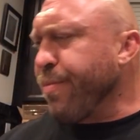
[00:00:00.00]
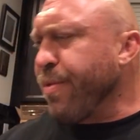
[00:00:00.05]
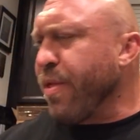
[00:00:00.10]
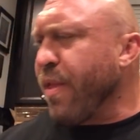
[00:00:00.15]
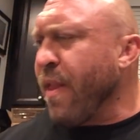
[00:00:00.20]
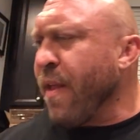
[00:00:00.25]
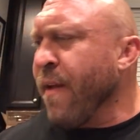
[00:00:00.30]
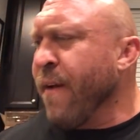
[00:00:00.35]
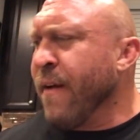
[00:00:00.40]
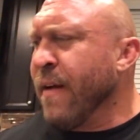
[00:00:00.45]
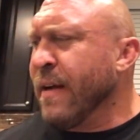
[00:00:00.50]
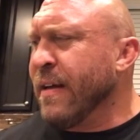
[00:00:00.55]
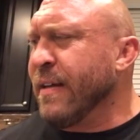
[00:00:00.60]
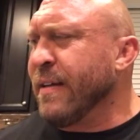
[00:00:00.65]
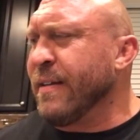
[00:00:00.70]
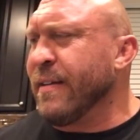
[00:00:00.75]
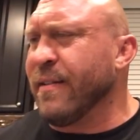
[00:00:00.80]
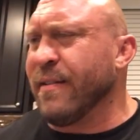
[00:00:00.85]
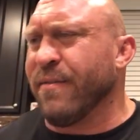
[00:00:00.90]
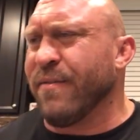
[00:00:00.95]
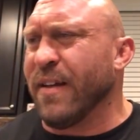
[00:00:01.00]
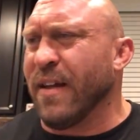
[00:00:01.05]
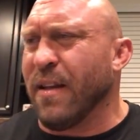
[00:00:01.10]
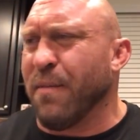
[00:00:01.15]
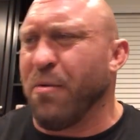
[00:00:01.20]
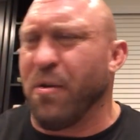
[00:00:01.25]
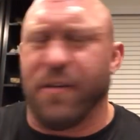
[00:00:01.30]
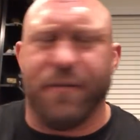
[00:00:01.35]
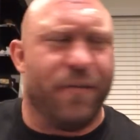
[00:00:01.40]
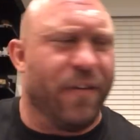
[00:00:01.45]

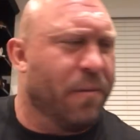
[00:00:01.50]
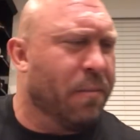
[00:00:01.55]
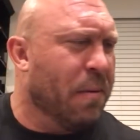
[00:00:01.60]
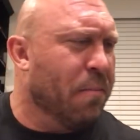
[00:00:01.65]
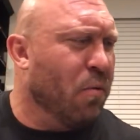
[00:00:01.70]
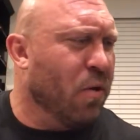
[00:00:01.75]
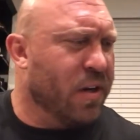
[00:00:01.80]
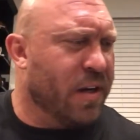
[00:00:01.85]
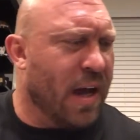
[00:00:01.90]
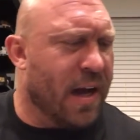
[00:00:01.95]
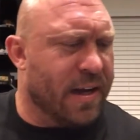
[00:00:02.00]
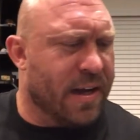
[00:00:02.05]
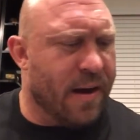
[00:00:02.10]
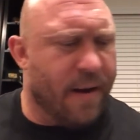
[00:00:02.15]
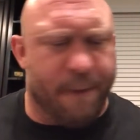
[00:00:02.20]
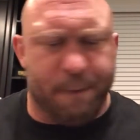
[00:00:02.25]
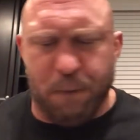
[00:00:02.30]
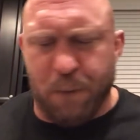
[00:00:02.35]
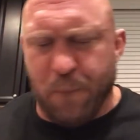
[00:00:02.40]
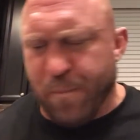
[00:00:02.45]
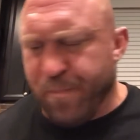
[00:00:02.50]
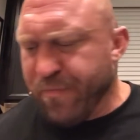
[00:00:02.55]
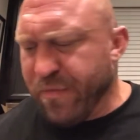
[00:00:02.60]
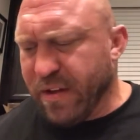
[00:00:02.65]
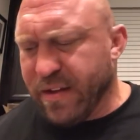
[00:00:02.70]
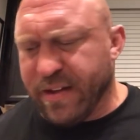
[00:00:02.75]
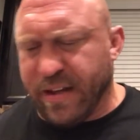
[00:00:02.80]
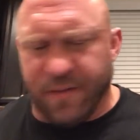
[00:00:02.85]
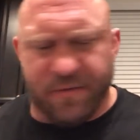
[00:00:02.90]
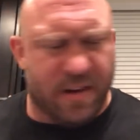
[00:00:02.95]
Available on feedmemore.com.
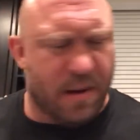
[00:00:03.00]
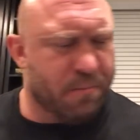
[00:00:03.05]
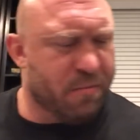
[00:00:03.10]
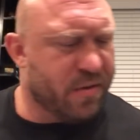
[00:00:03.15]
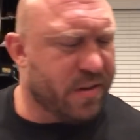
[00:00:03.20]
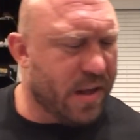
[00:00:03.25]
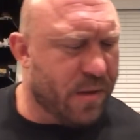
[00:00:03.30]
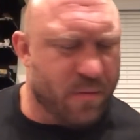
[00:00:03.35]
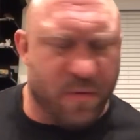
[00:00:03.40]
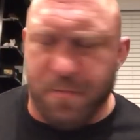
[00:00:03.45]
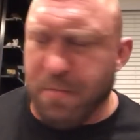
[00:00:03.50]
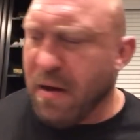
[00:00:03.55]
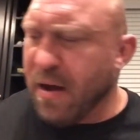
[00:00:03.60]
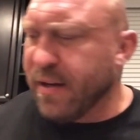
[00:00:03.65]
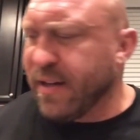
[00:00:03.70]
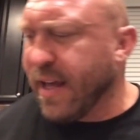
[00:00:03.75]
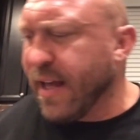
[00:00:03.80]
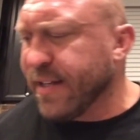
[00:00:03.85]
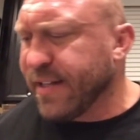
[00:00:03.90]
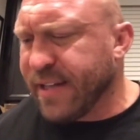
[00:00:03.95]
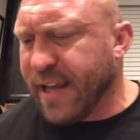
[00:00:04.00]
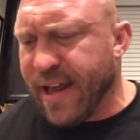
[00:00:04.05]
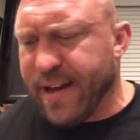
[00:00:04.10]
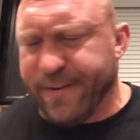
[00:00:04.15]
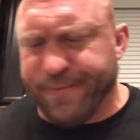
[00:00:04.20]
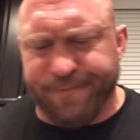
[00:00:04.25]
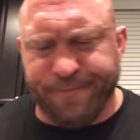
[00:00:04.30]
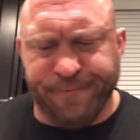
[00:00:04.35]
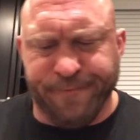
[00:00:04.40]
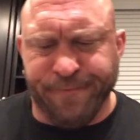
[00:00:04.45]
Save 10% with podcast 10,
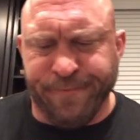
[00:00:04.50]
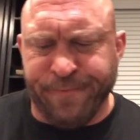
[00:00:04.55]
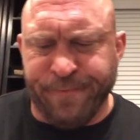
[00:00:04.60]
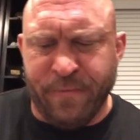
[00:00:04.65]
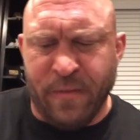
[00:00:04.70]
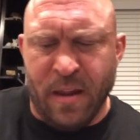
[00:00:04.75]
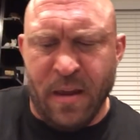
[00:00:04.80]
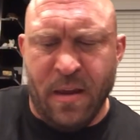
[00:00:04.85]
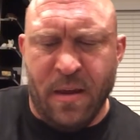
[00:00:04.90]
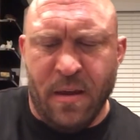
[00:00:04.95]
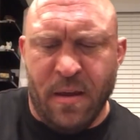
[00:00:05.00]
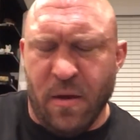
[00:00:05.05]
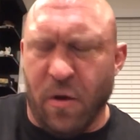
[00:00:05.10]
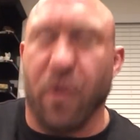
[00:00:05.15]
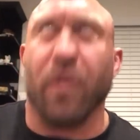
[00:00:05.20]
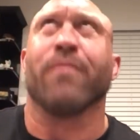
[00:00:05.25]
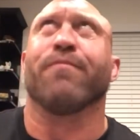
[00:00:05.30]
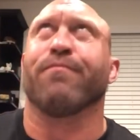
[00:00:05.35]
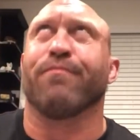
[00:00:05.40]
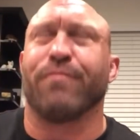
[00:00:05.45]
or